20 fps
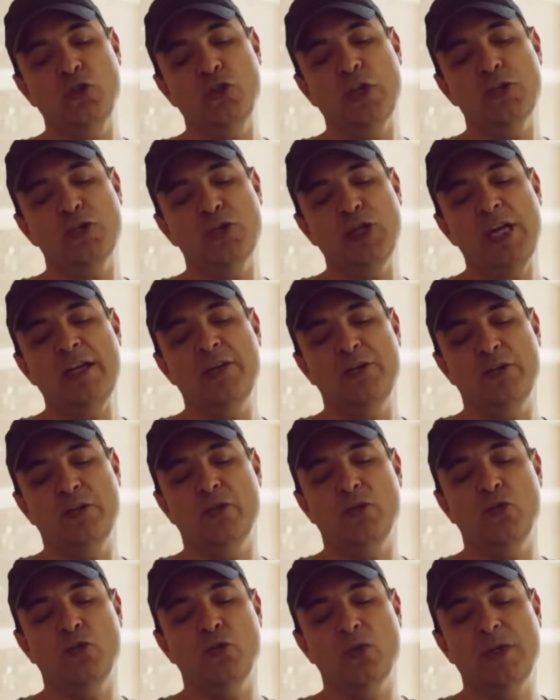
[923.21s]
you start
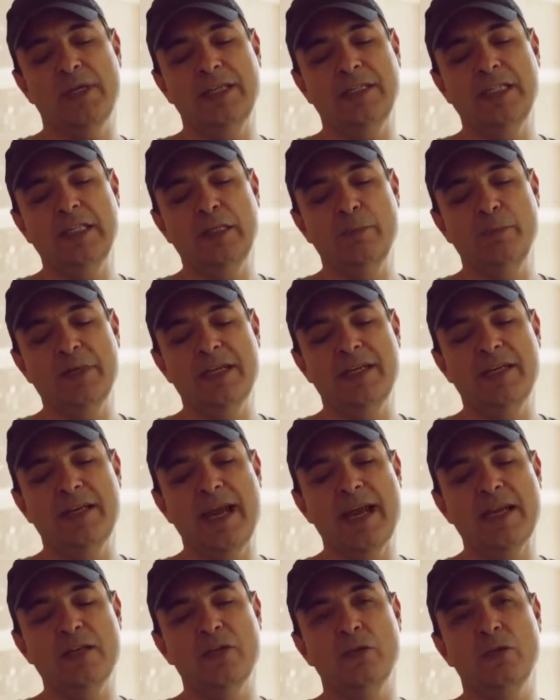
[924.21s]
changing the story a little
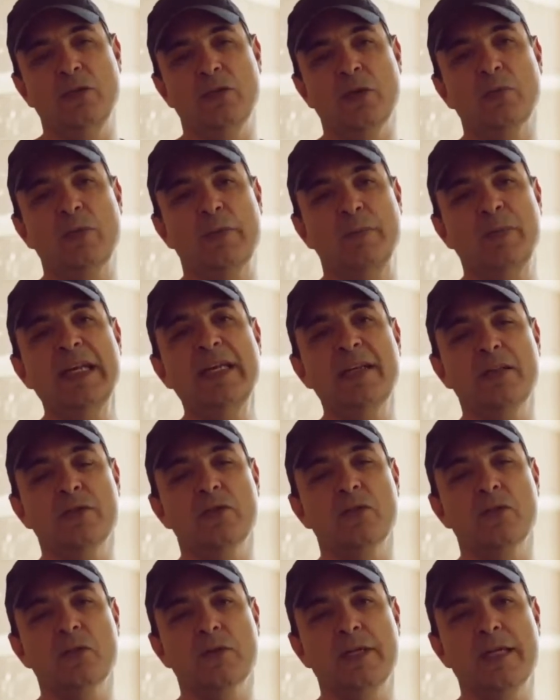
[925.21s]
bit, and you start repeating
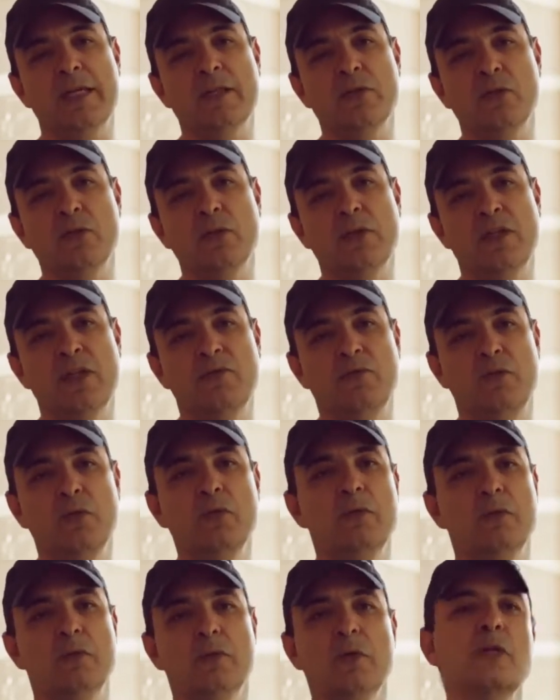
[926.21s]
the story, and soon enough
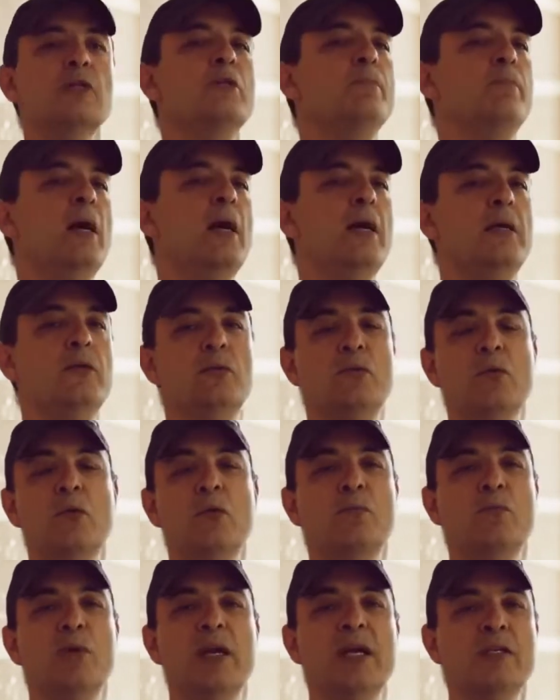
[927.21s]
you start to buy your
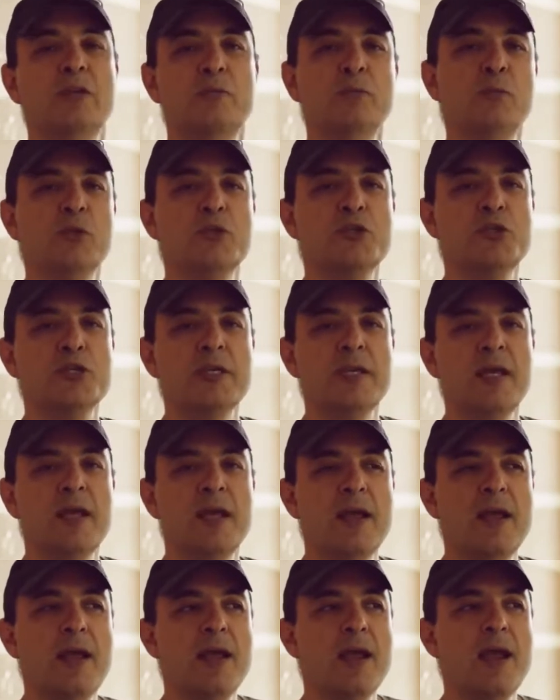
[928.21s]
own brand of bullshit.
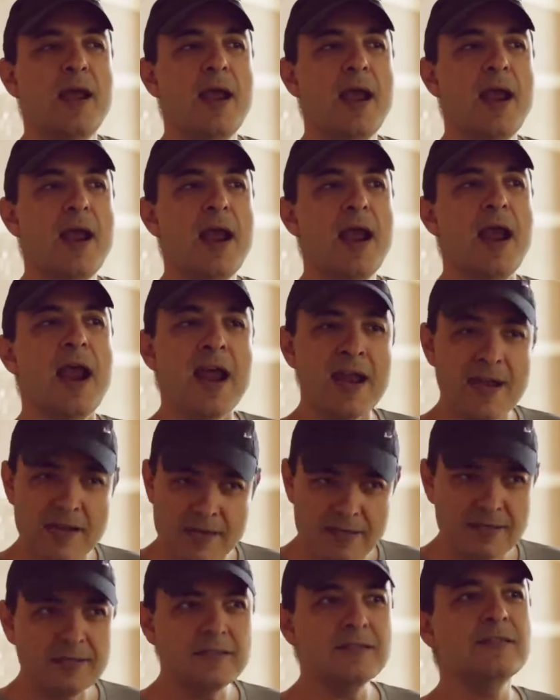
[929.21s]

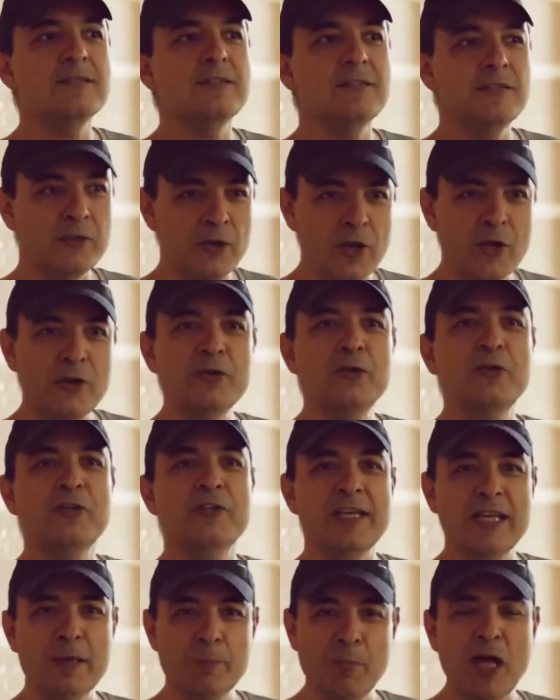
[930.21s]
And you know, you
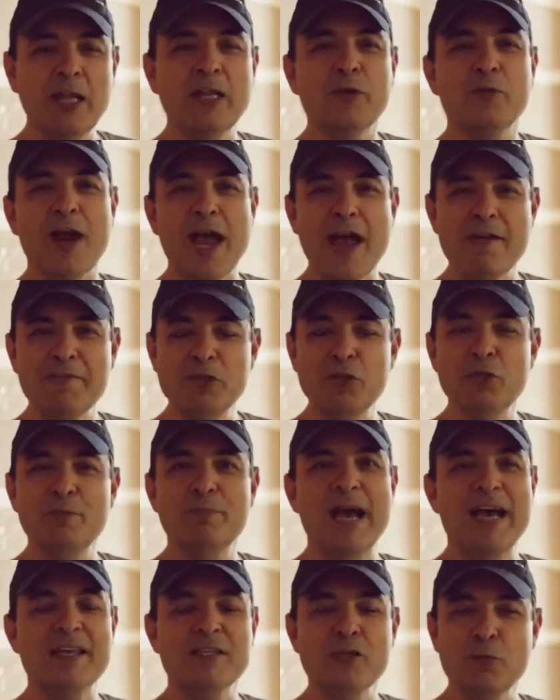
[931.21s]
could take a polygraph and
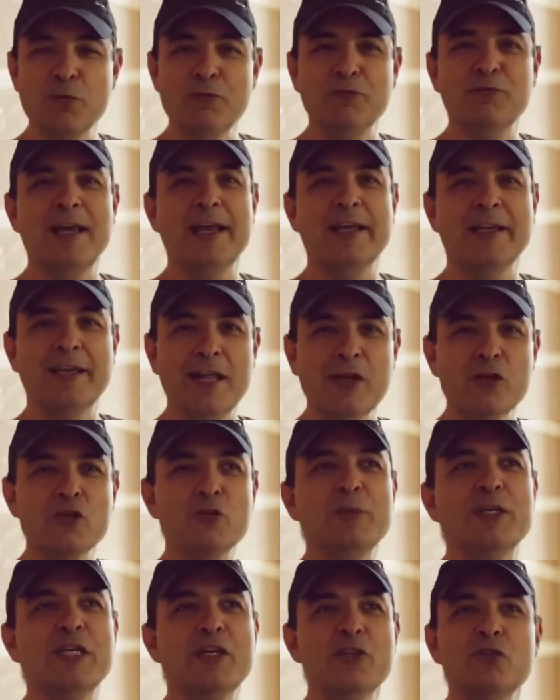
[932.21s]
you'd pass it with flying
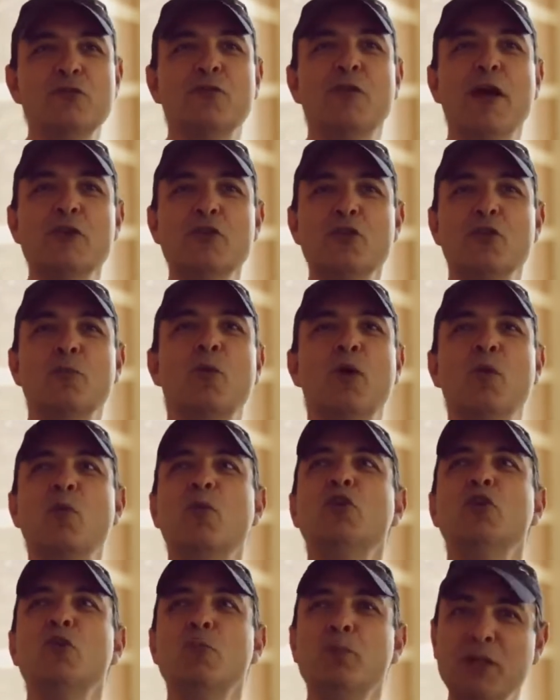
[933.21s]
colors, because you've gotten to the
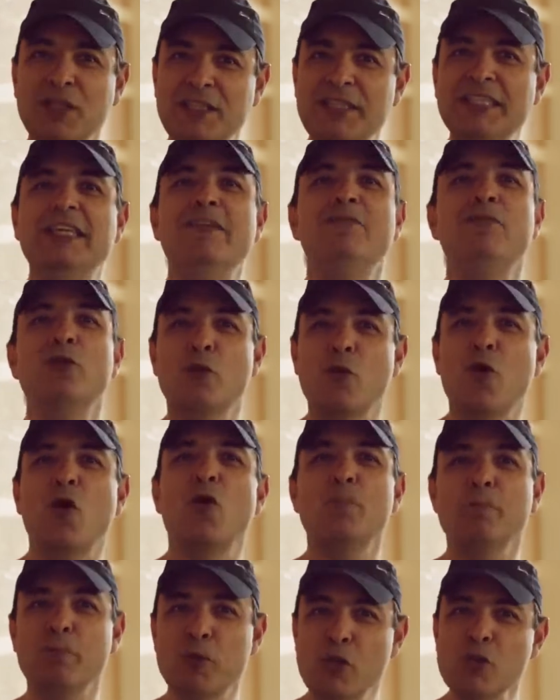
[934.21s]
point where you believe your
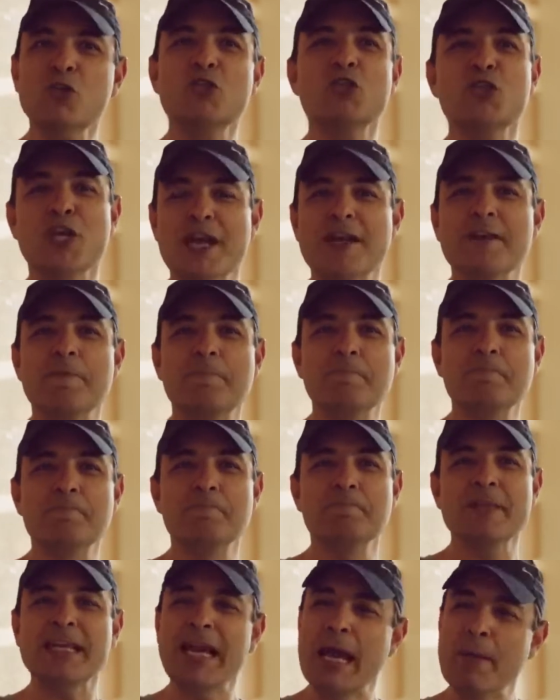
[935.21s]
own bullshit.
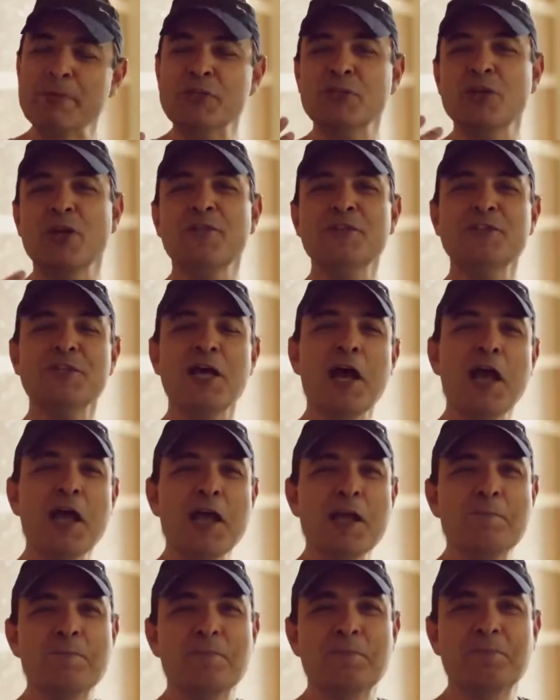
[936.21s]
It happens all the
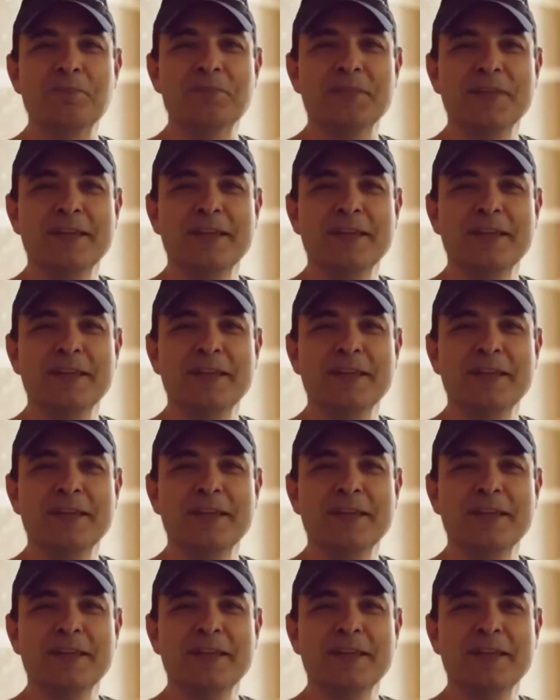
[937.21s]
time.